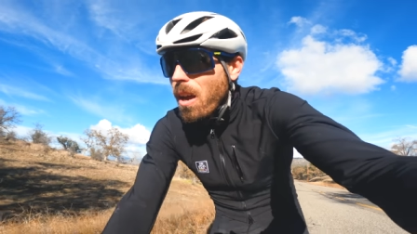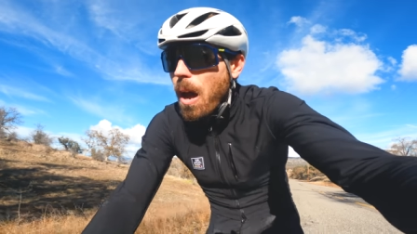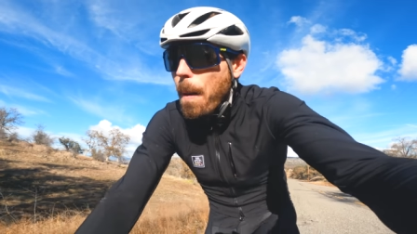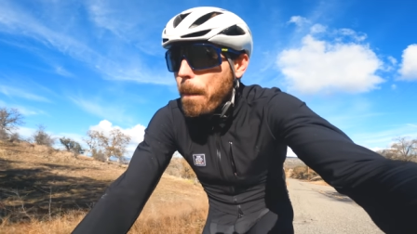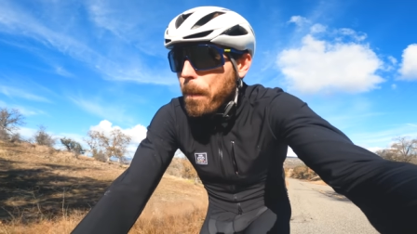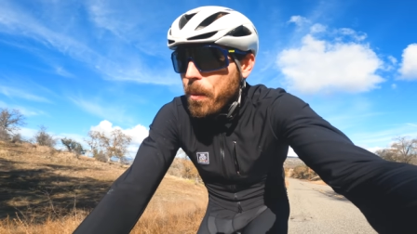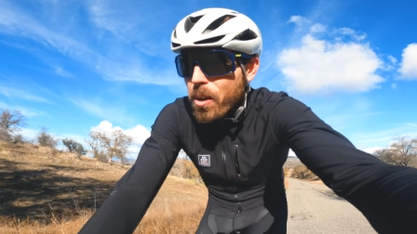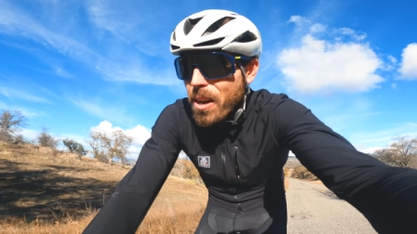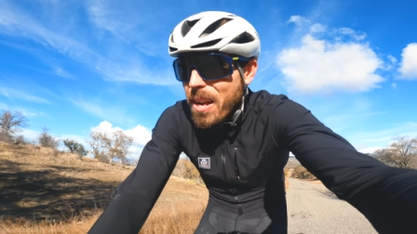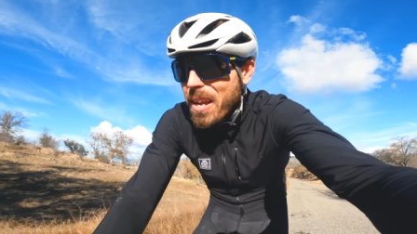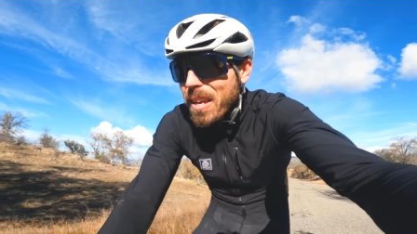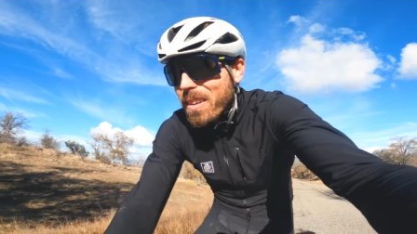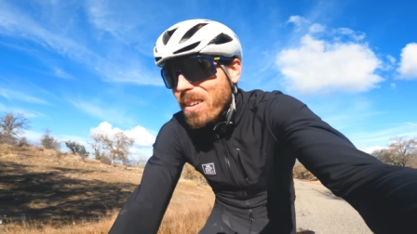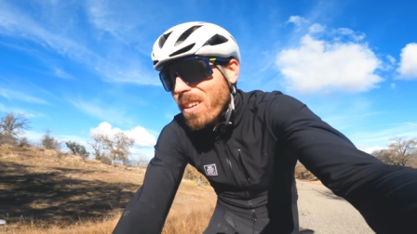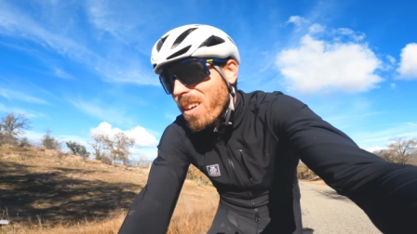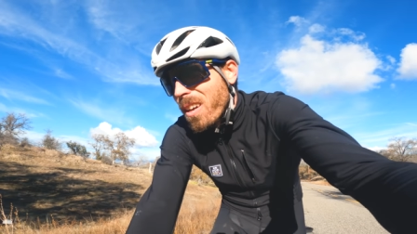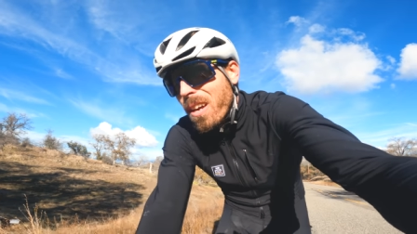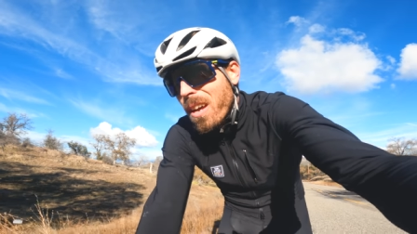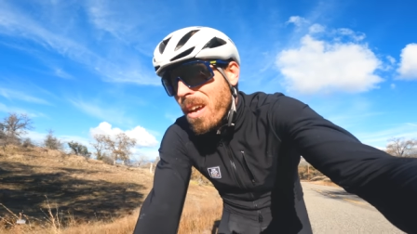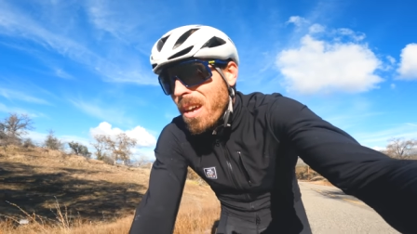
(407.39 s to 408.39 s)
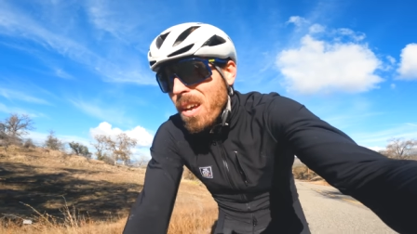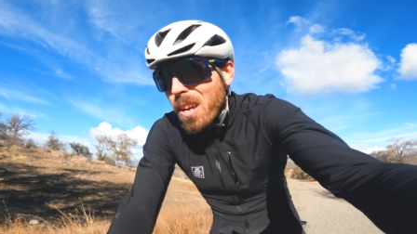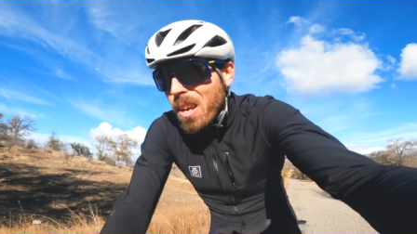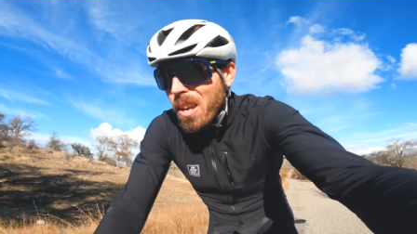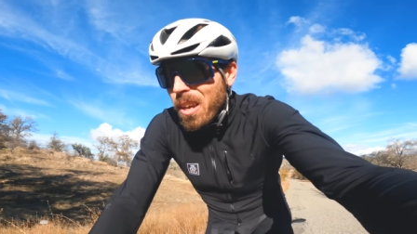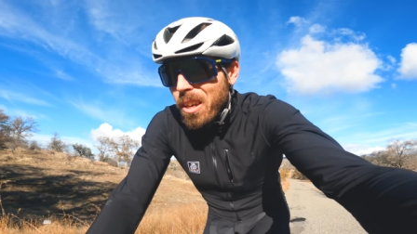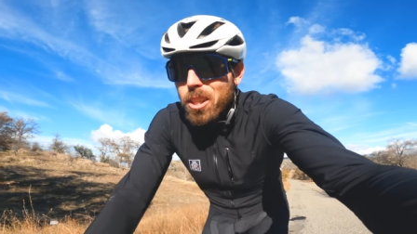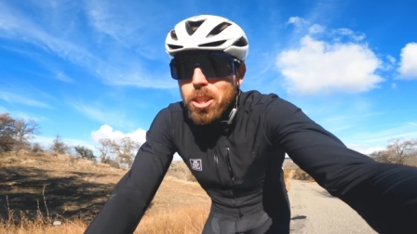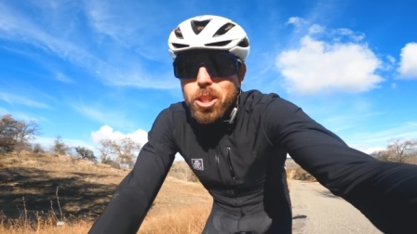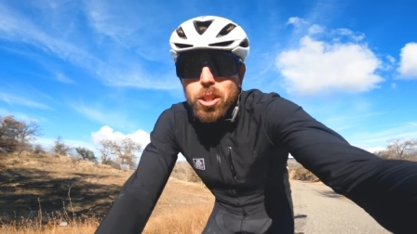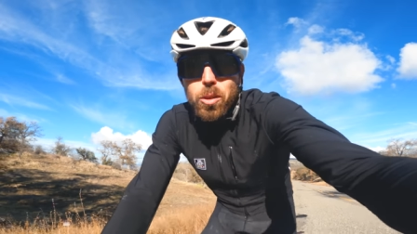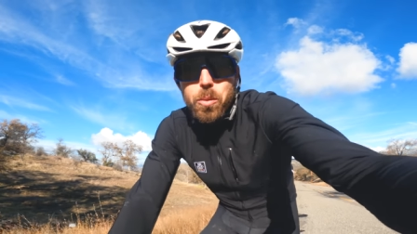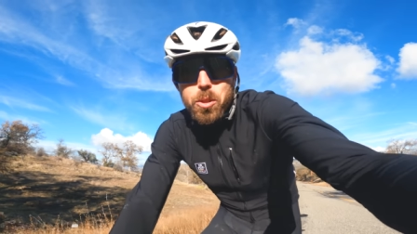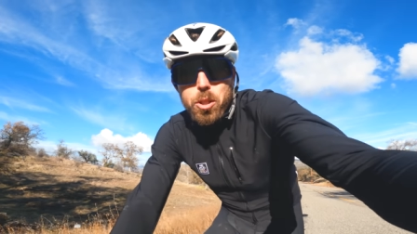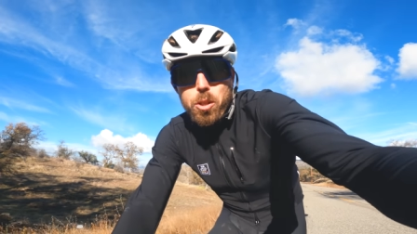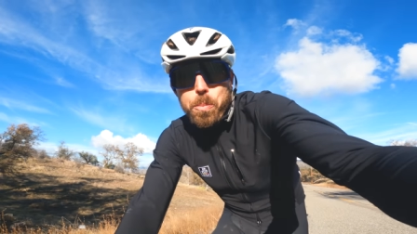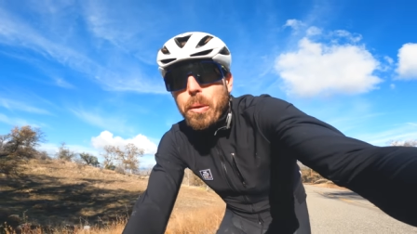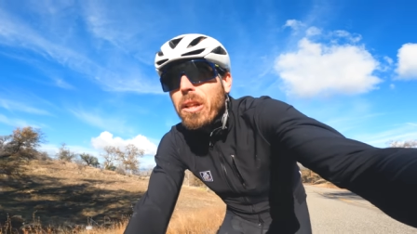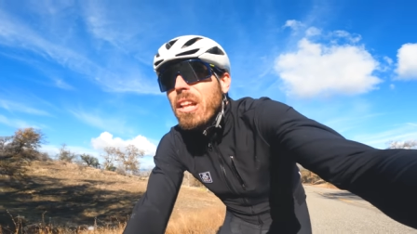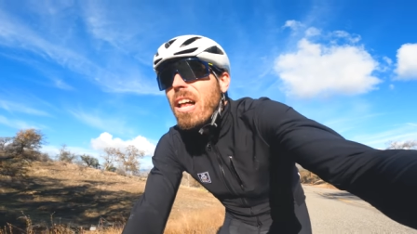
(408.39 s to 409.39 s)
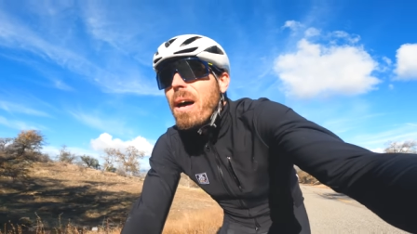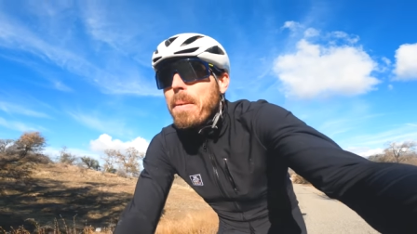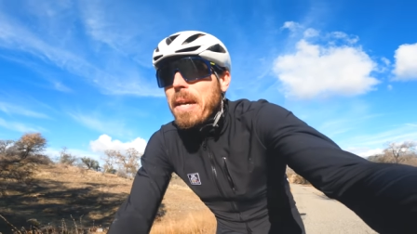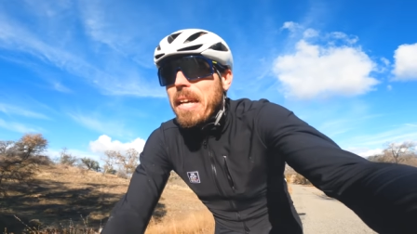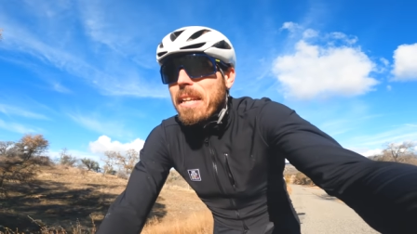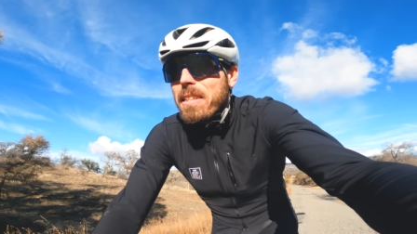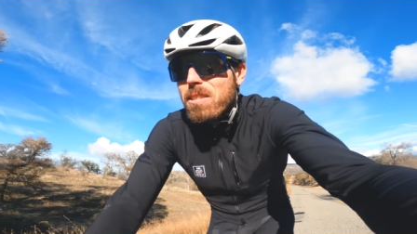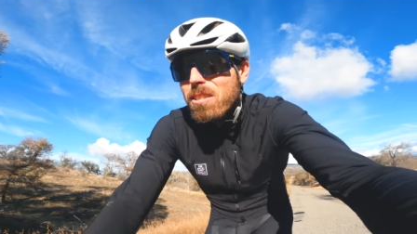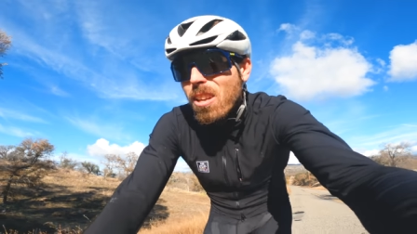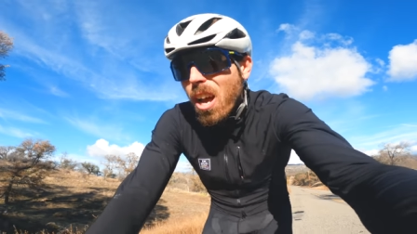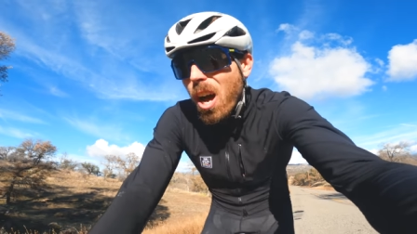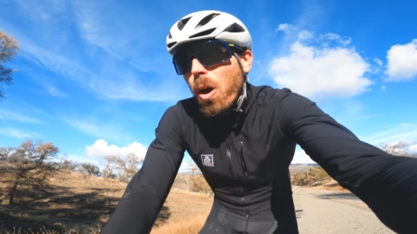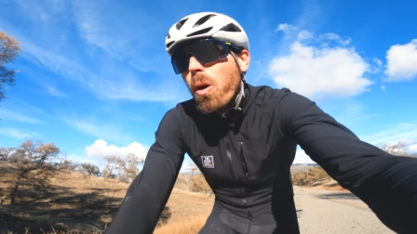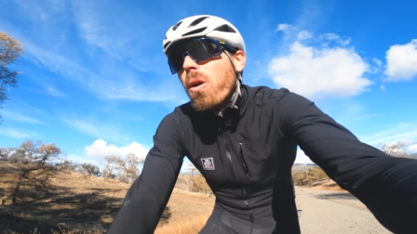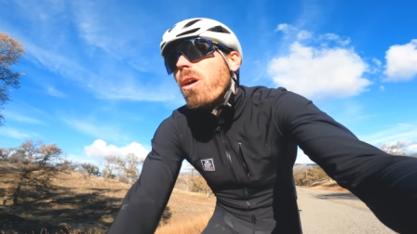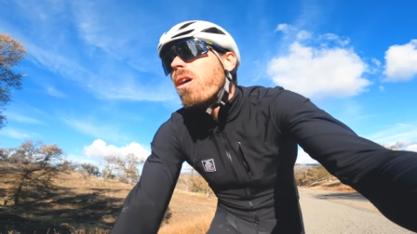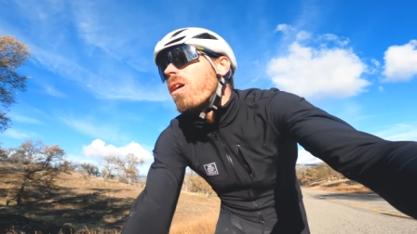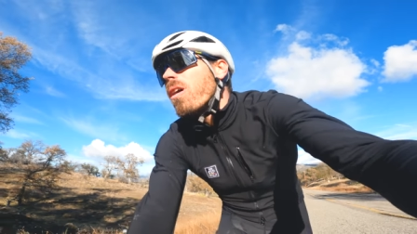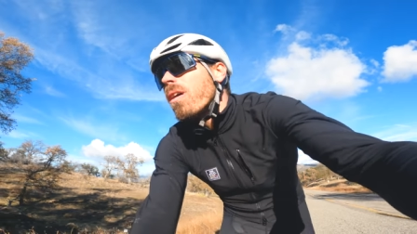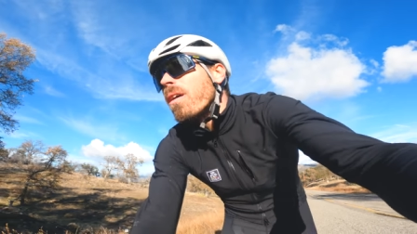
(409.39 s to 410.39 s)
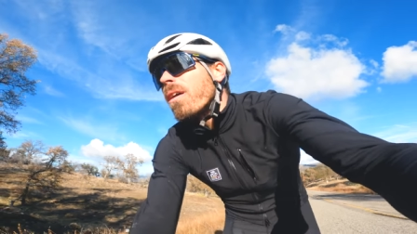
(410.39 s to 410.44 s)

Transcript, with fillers: upper end, you know, will just plummet. So